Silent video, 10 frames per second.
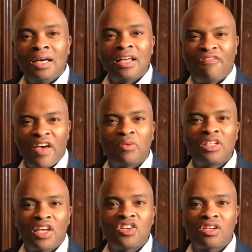a
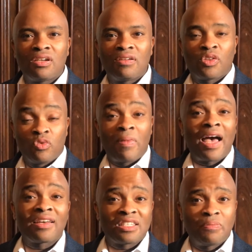foundation through my
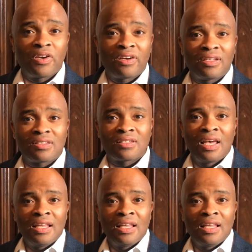experience